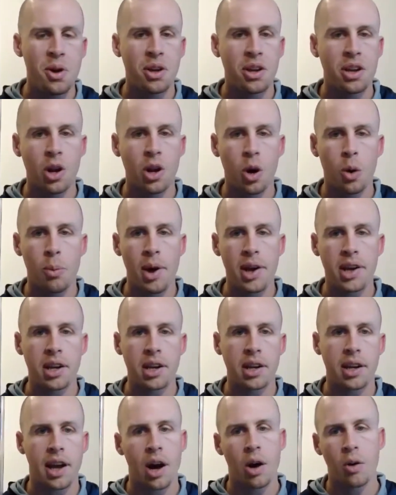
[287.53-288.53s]
you know, make an
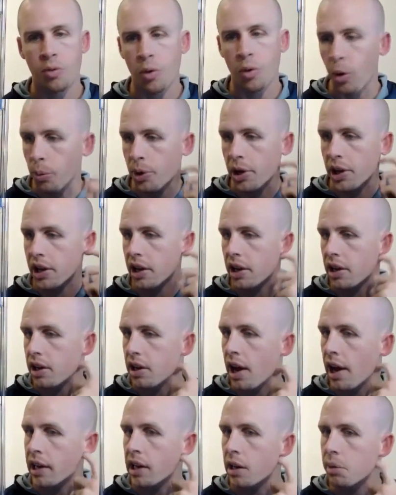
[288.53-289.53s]
account for me
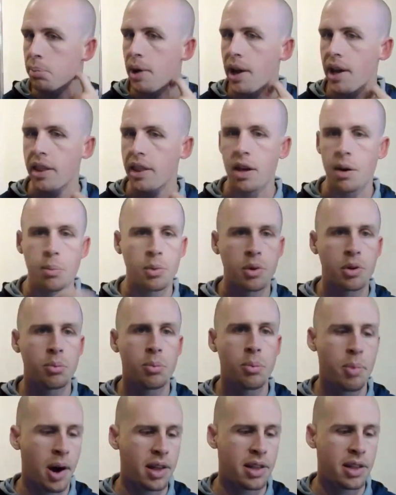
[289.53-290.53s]
and I can pay them to
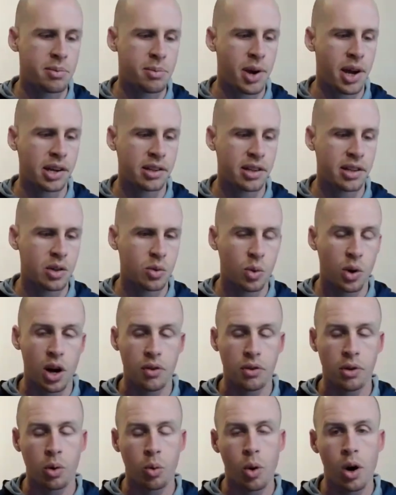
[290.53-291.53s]
buy these magazines, whatever.